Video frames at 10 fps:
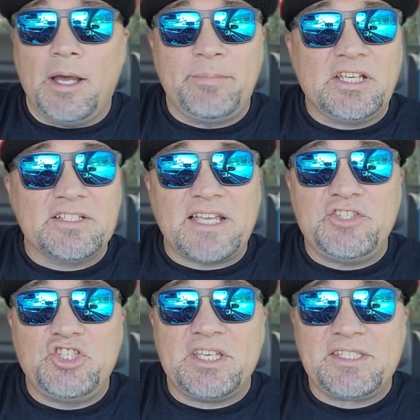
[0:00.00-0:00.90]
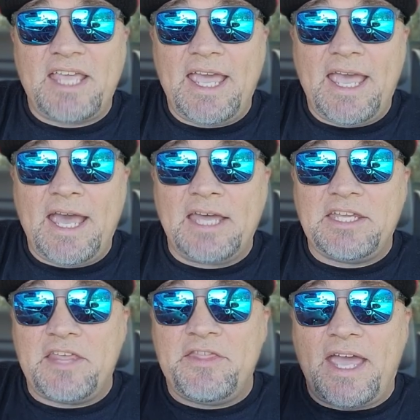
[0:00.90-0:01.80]
because I just had
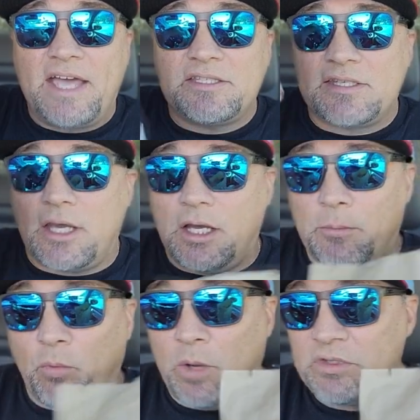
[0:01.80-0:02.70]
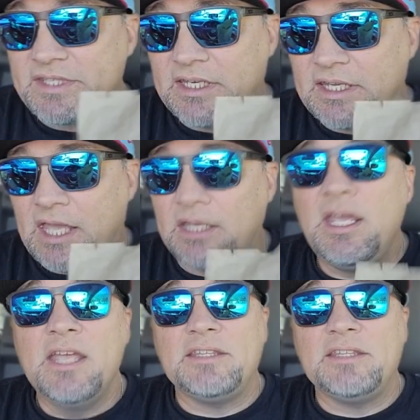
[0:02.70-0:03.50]
that, what was it again?